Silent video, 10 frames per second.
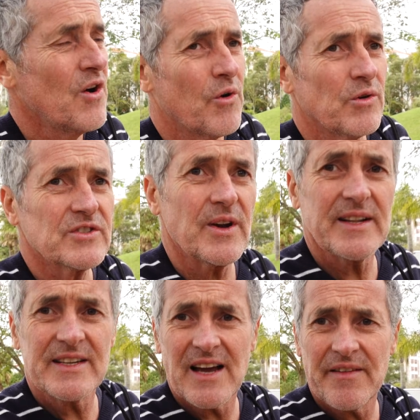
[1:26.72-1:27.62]
Also, I
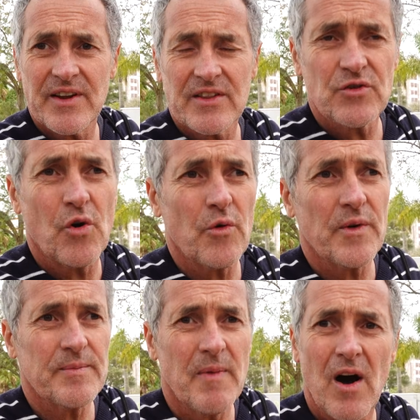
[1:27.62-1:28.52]
need to have another talk
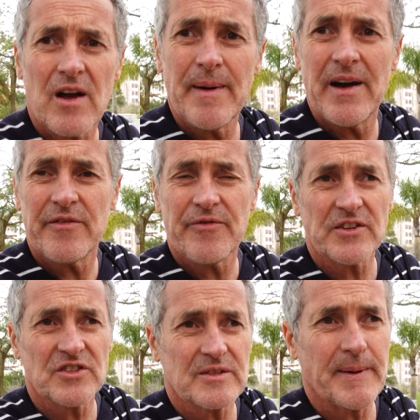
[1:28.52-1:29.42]
with Mark about the
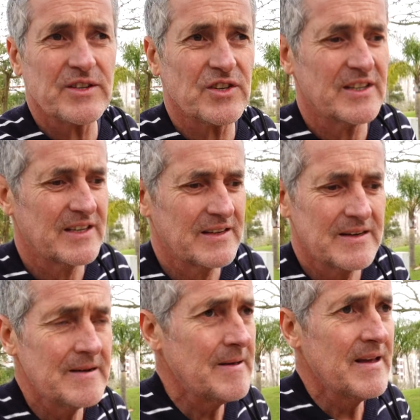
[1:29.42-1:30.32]
front suspension.
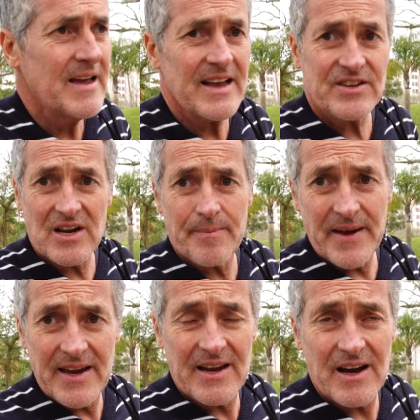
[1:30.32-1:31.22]
It's going to
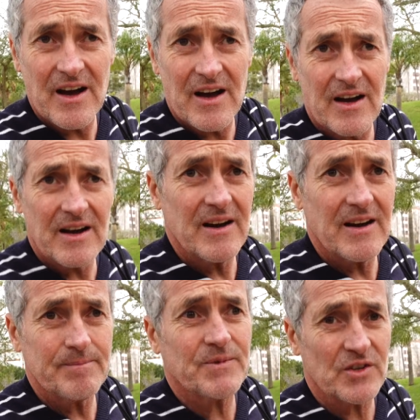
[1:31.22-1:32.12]
be
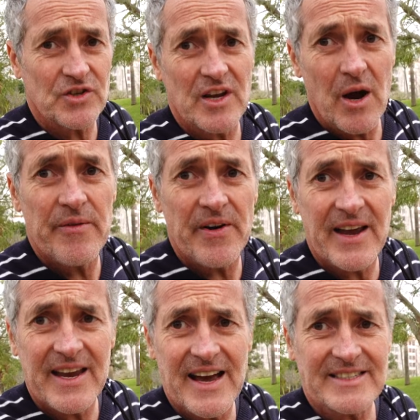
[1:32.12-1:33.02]
touch and go if I
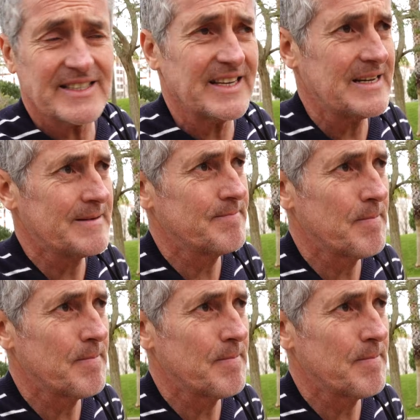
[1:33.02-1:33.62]
can get it there.